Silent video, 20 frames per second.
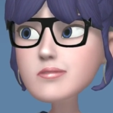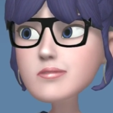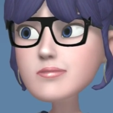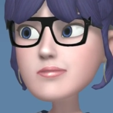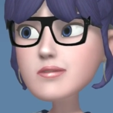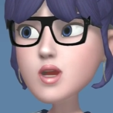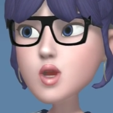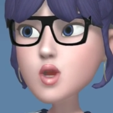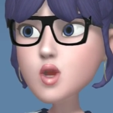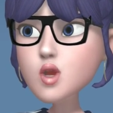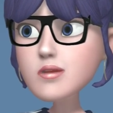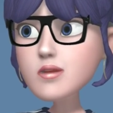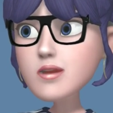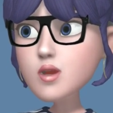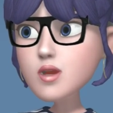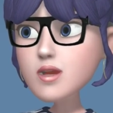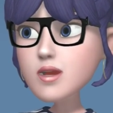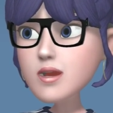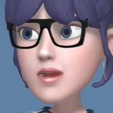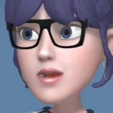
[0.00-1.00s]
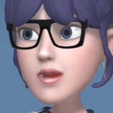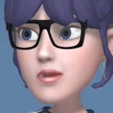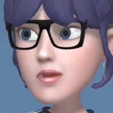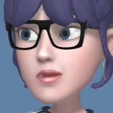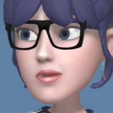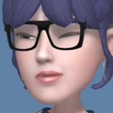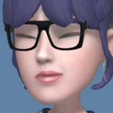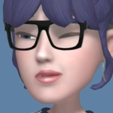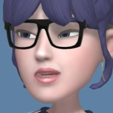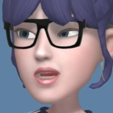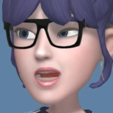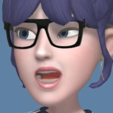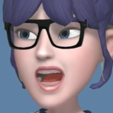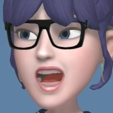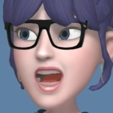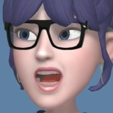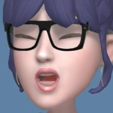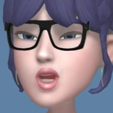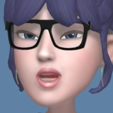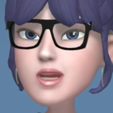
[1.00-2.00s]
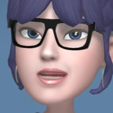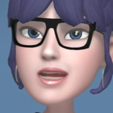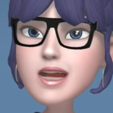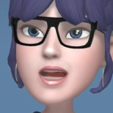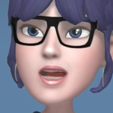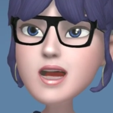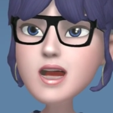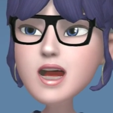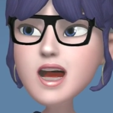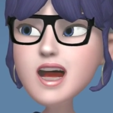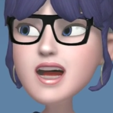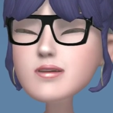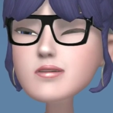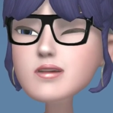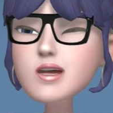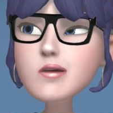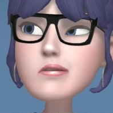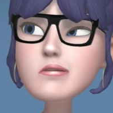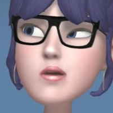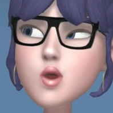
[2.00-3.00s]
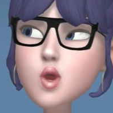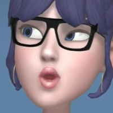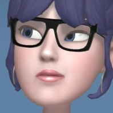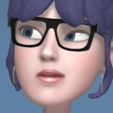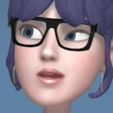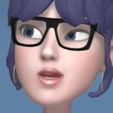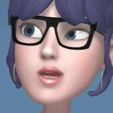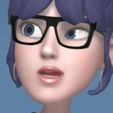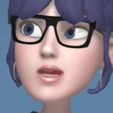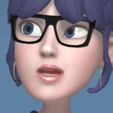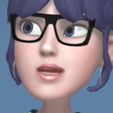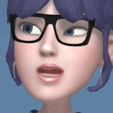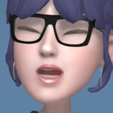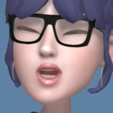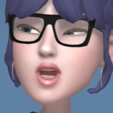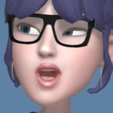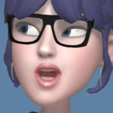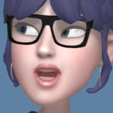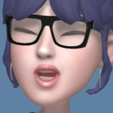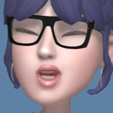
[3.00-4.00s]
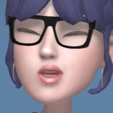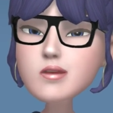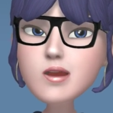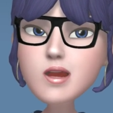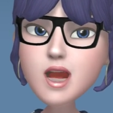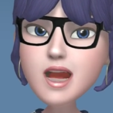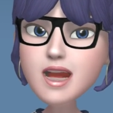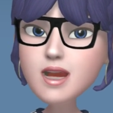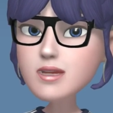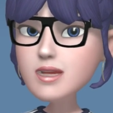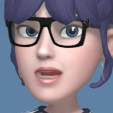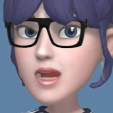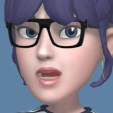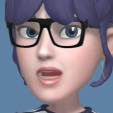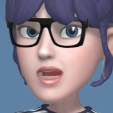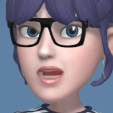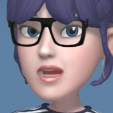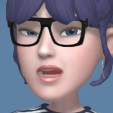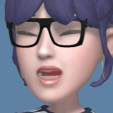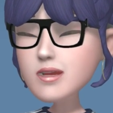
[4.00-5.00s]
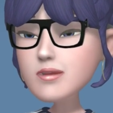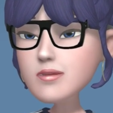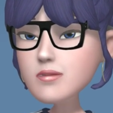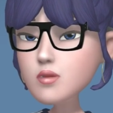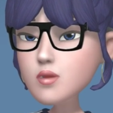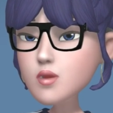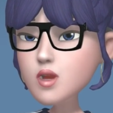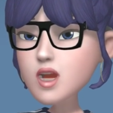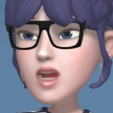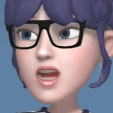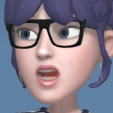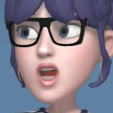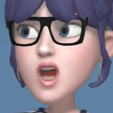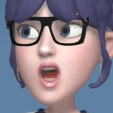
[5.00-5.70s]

contribute to the house, and it gave me a purpose, and I didn't feel like a failure anymore.